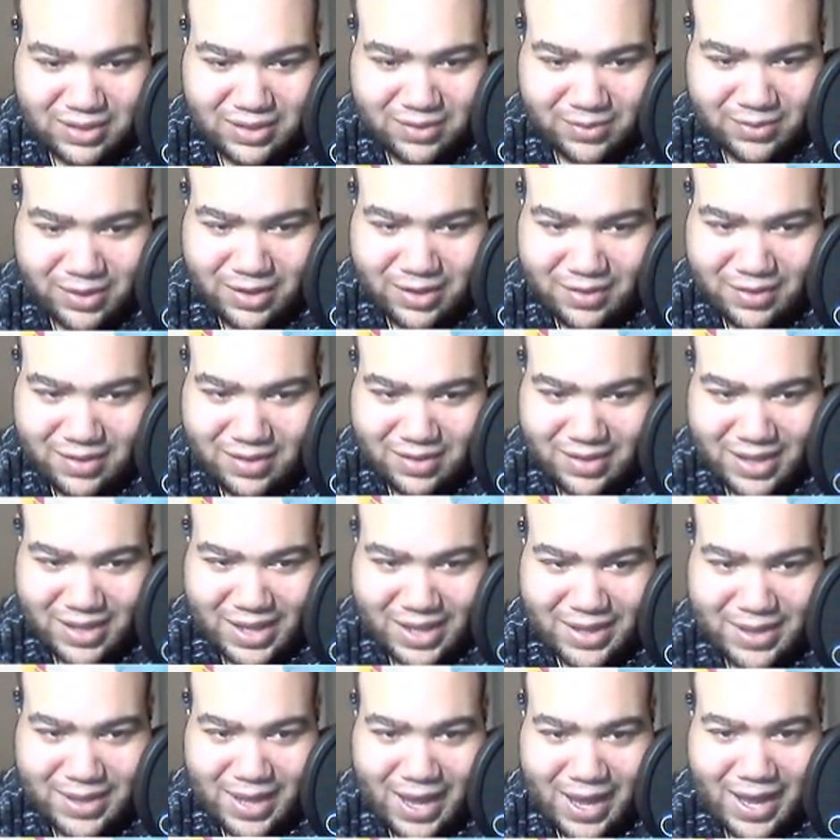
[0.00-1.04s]
one of these
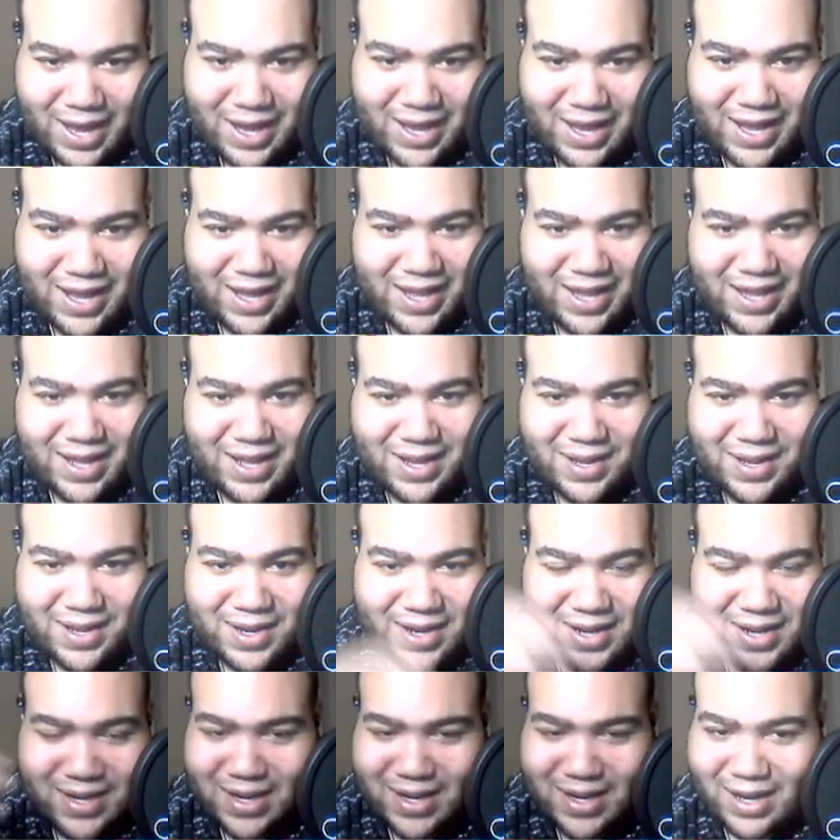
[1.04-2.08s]
days, uh,
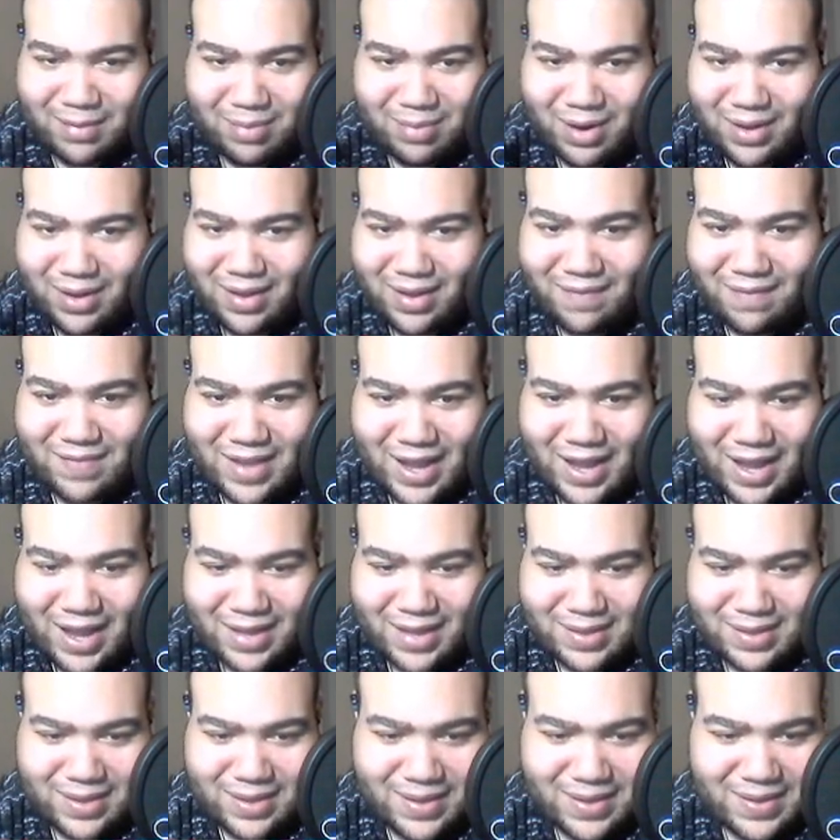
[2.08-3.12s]
I'll probably have to
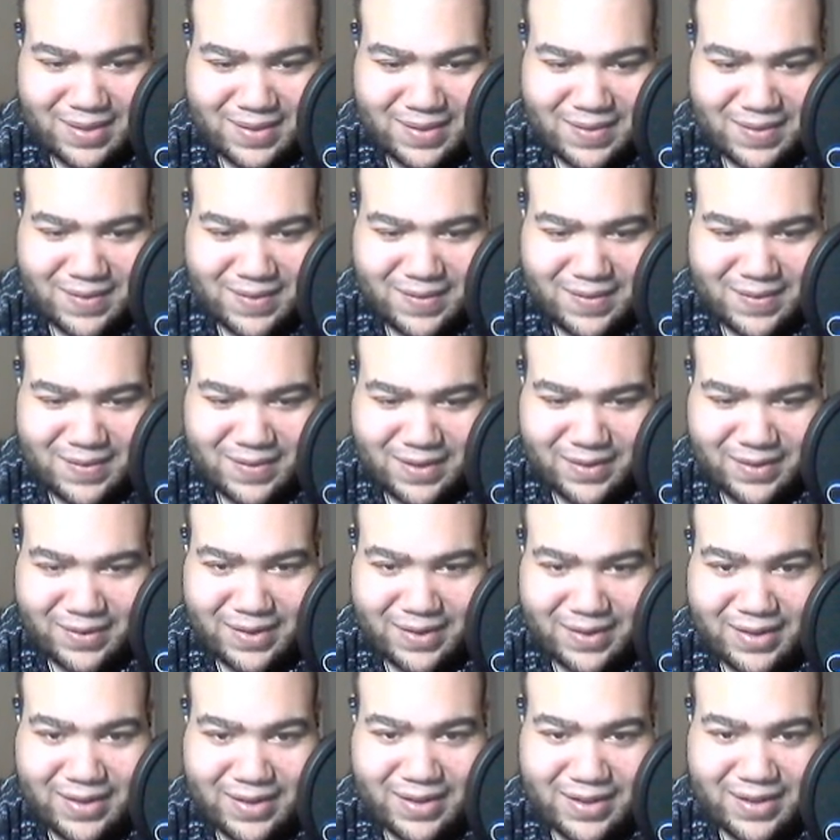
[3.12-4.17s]
ask. You know
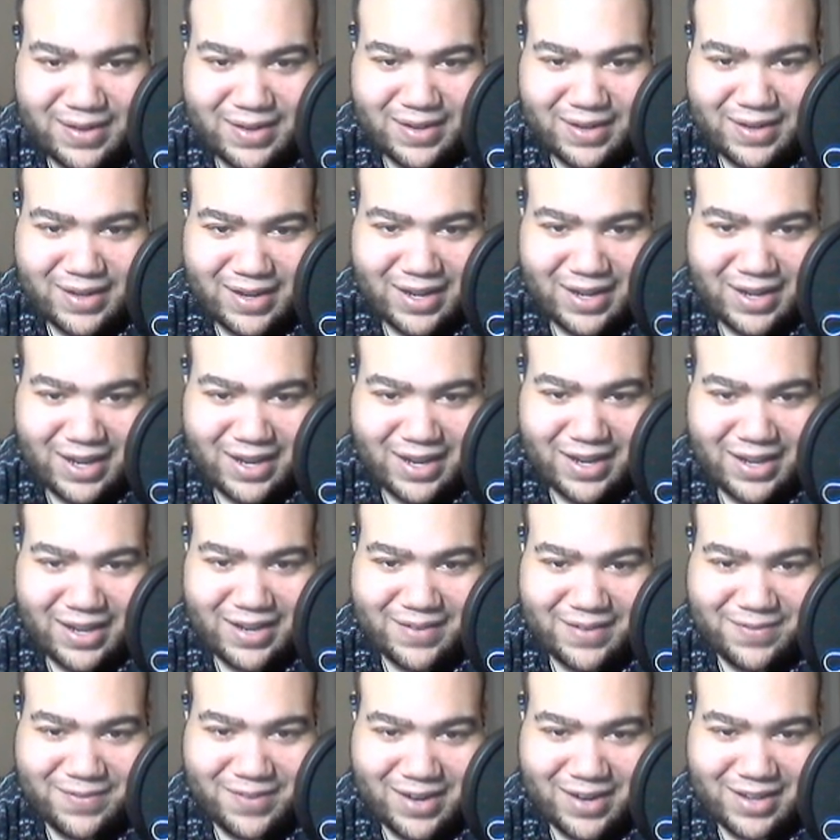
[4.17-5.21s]
what?
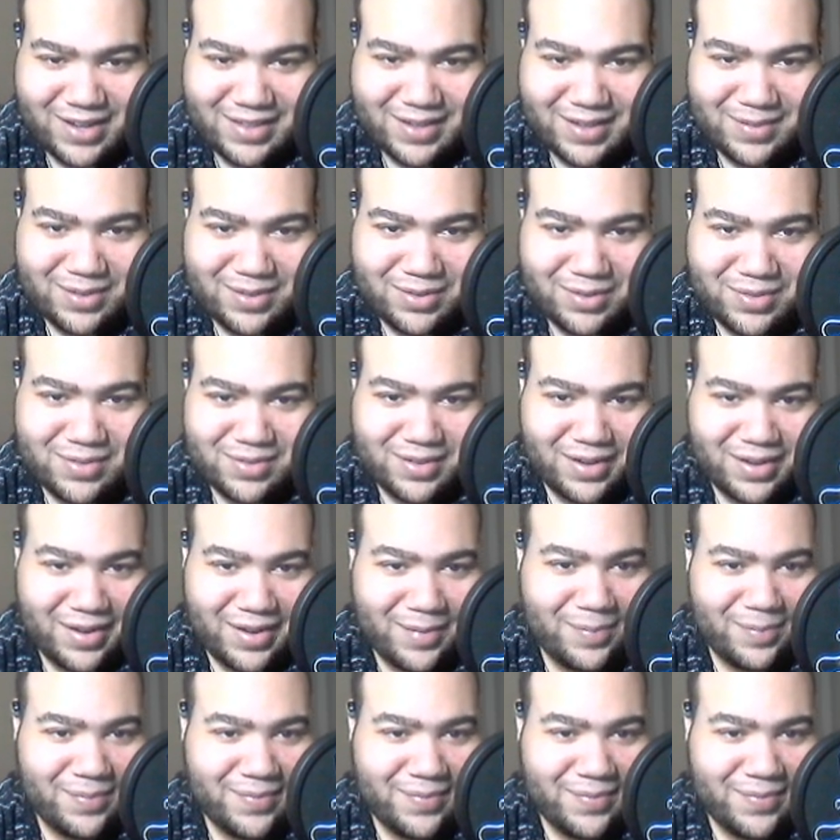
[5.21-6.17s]
I forgot to do Snom.